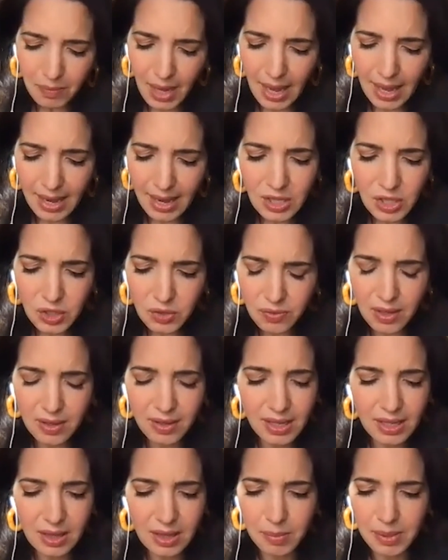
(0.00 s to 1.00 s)
And I just felt
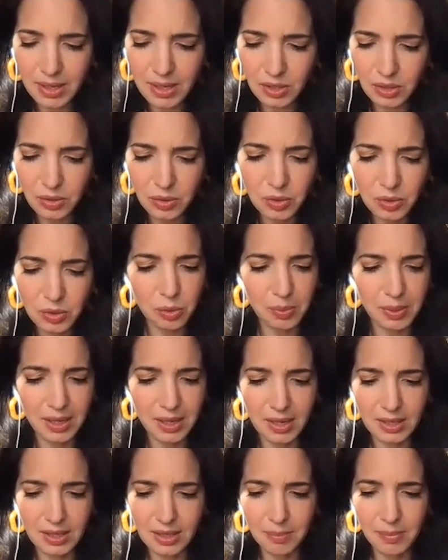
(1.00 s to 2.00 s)
like the biggest loser
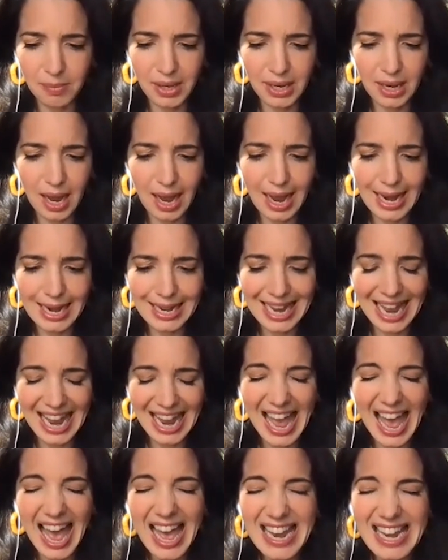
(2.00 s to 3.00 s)
because I'm like, I
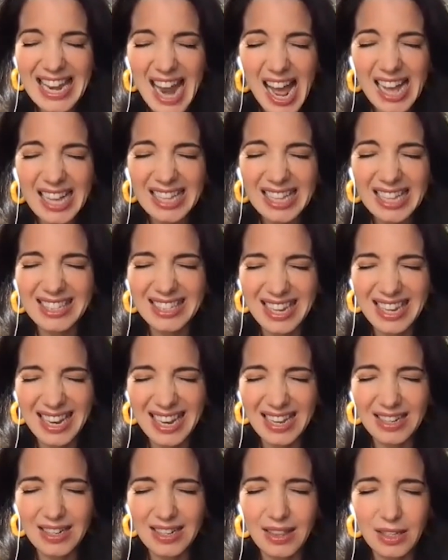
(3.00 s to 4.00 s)
cannot
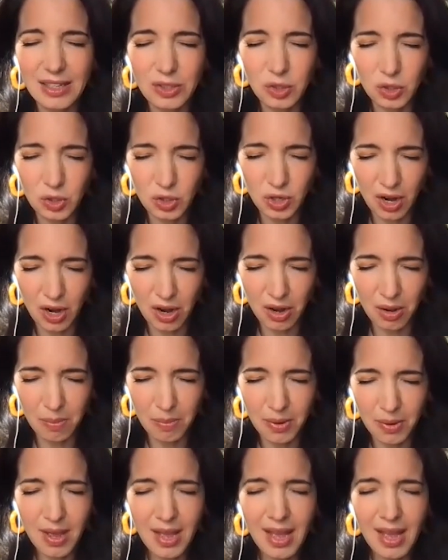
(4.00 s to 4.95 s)
stand this job.